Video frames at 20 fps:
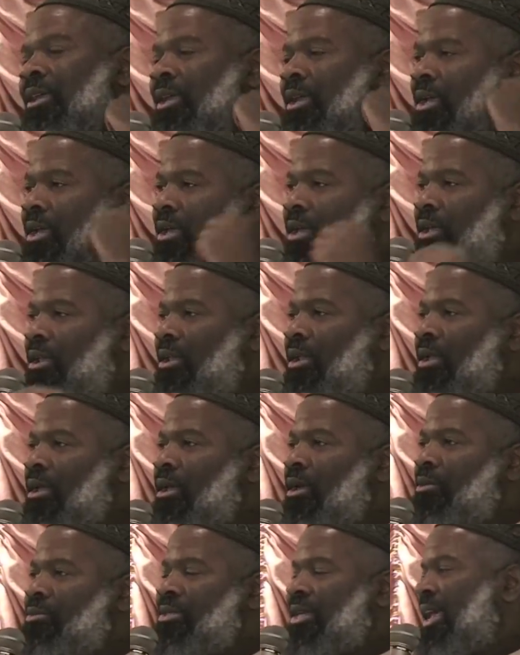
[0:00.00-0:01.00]
And
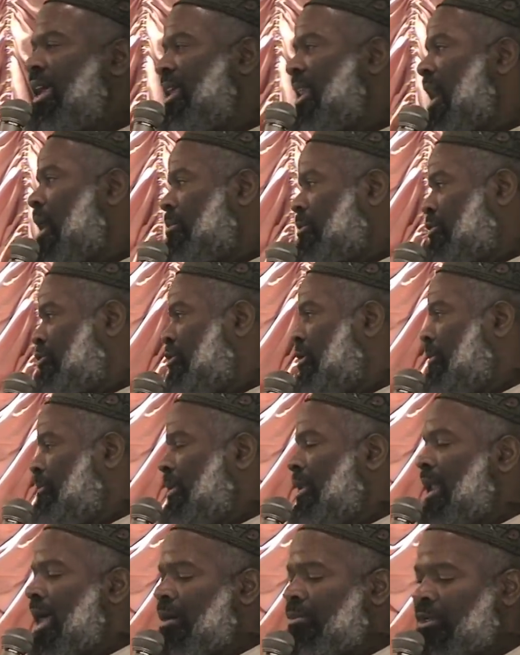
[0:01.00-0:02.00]
it was an 8-hour trip,
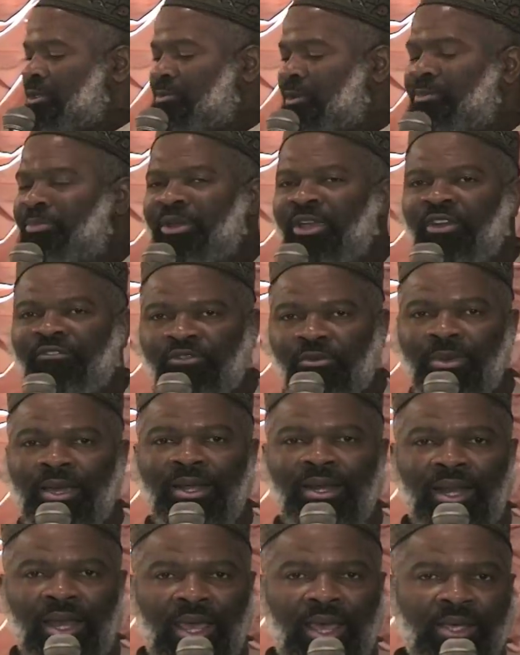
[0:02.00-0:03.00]
and I was preparing for my
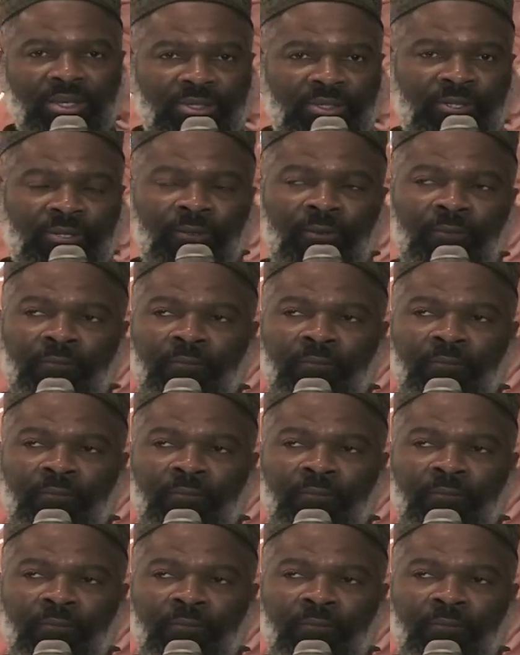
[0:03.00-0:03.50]
class.